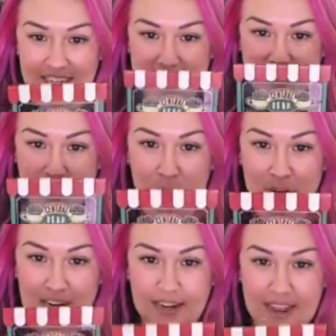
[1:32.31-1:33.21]
and it's
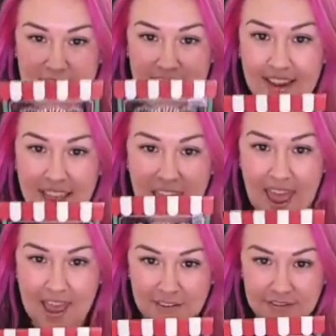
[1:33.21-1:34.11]
pretty like
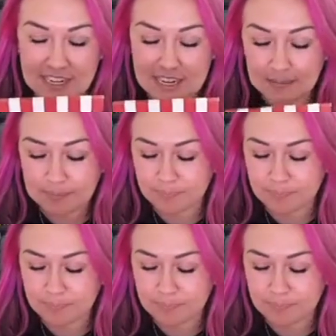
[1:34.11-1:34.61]
hefty.